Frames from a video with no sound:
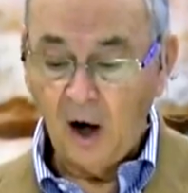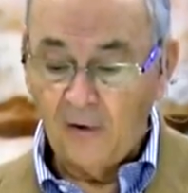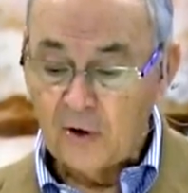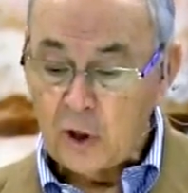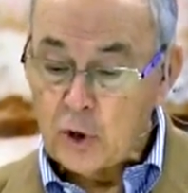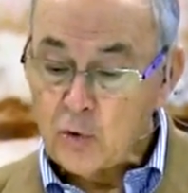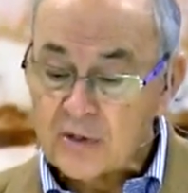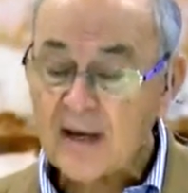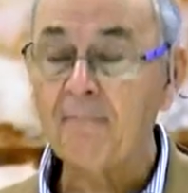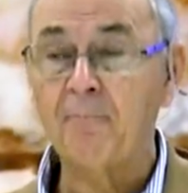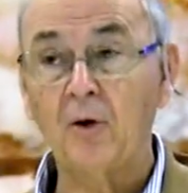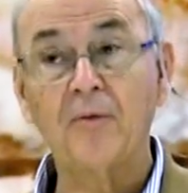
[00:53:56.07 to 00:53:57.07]
of a new
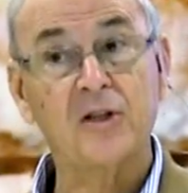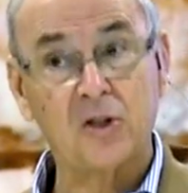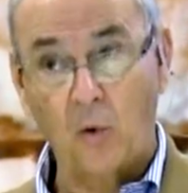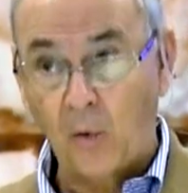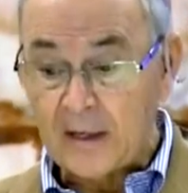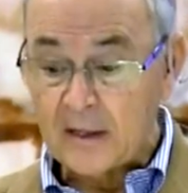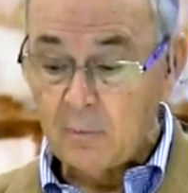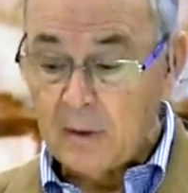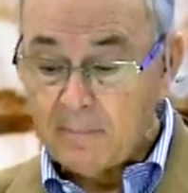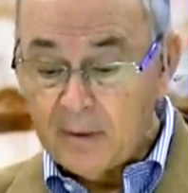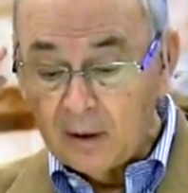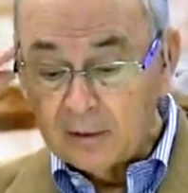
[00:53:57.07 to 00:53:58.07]
temple that's going to
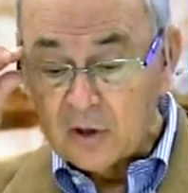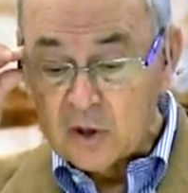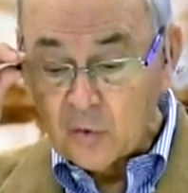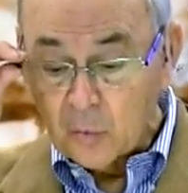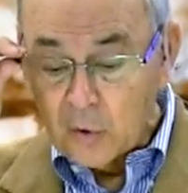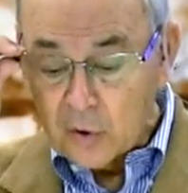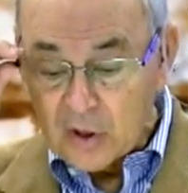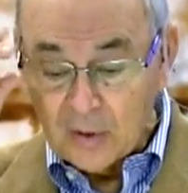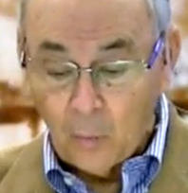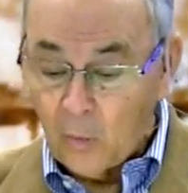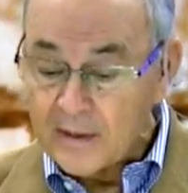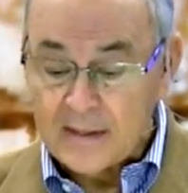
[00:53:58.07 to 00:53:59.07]
be built in
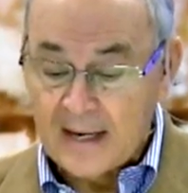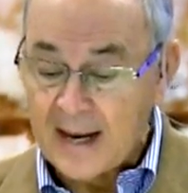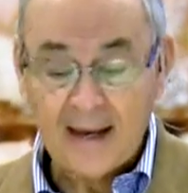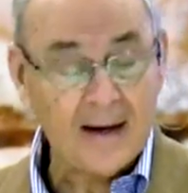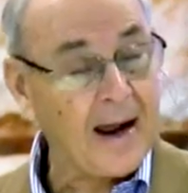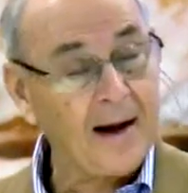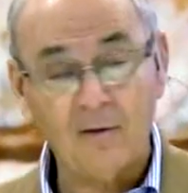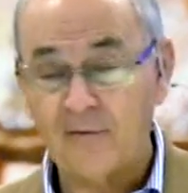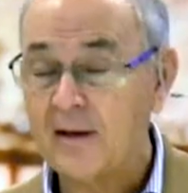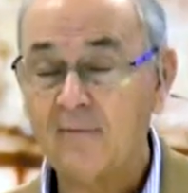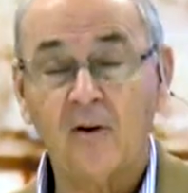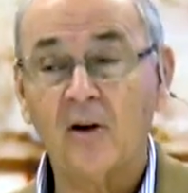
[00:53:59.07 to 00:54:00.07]
Jerusalem one day, and I don't
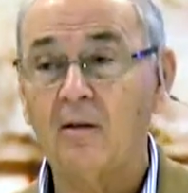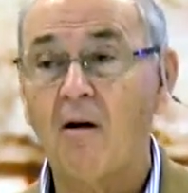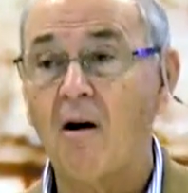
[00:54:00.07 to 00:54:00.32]
think very